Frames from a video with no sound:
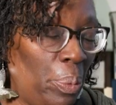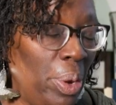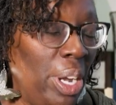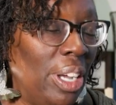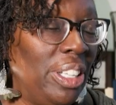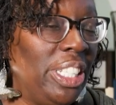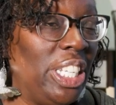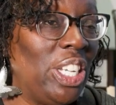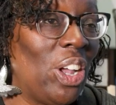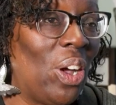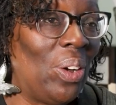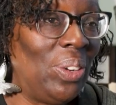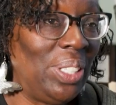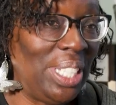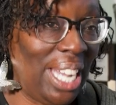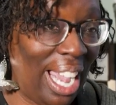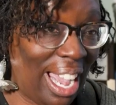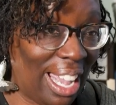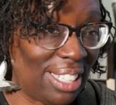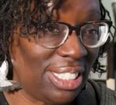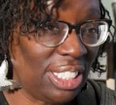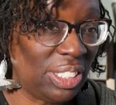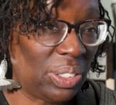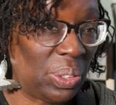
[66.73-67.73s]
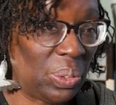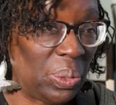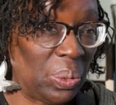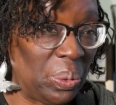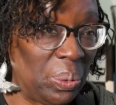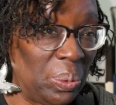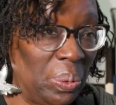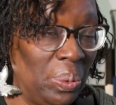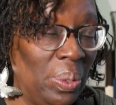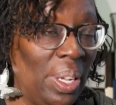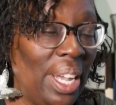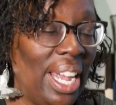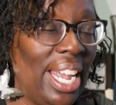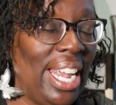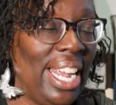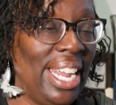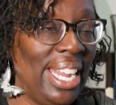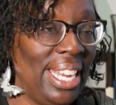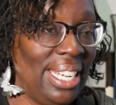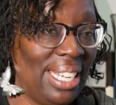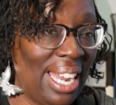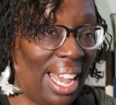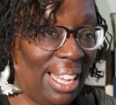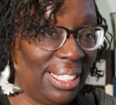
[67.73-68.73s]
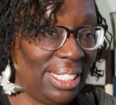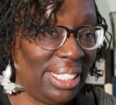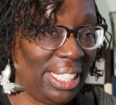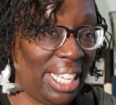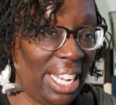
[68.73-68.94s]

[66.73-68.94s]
we are the only high school in Knox